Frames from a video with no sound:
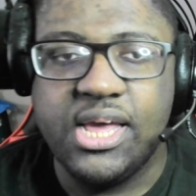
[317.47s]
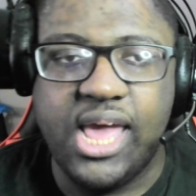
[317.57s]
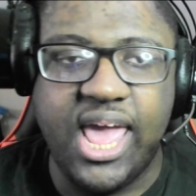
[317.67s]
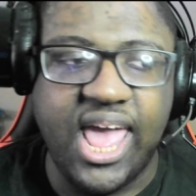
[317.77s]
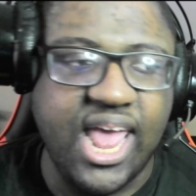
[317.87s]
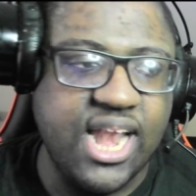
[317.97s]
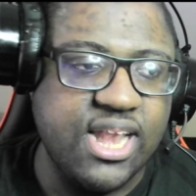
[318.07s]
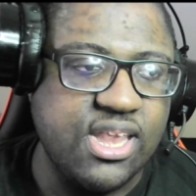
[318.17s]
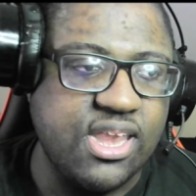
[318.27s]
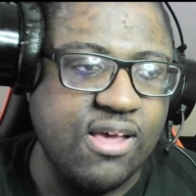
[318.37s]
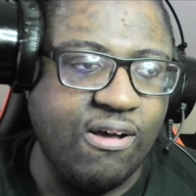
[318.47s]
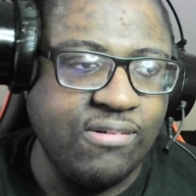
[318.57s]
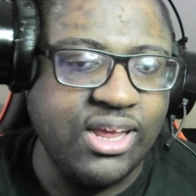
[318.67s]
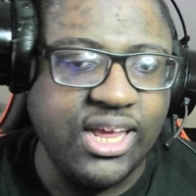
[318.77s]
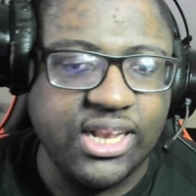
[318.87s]
And the
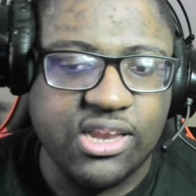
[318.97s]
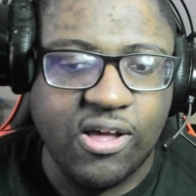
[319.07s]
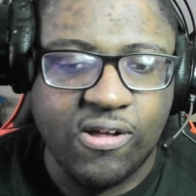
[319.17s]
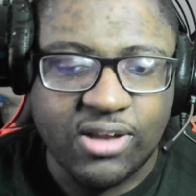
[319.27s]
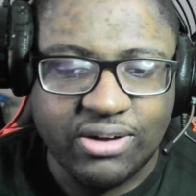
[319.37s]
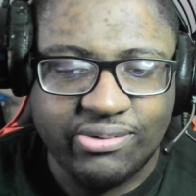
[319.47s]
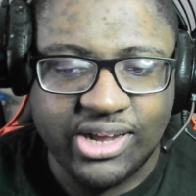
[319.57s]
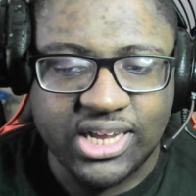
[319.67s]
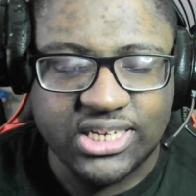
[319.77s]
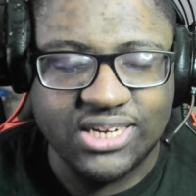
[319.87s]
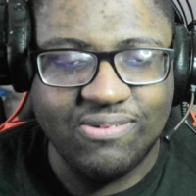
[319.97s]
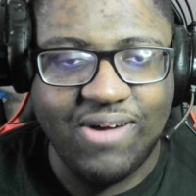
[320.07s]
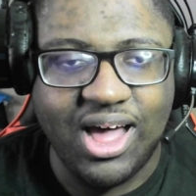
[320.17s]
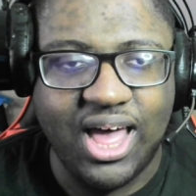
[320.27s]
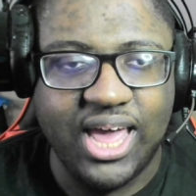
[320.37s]
only reason
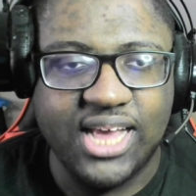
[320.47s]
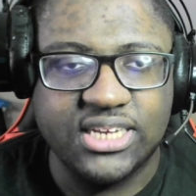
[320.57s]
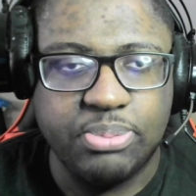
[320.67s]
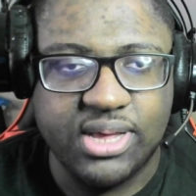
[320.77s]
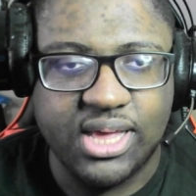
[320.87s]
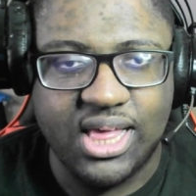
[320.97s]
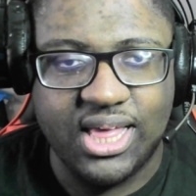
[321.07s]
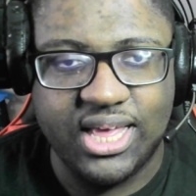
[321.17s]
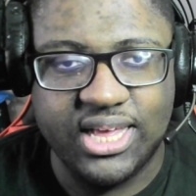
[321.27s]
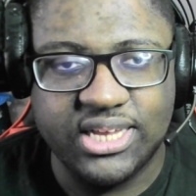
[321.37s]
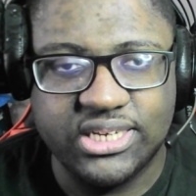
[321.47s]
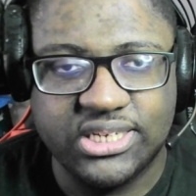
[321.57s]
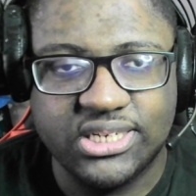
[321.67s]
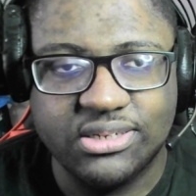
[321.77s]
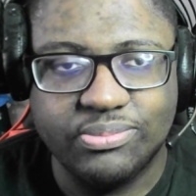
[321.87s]
why is because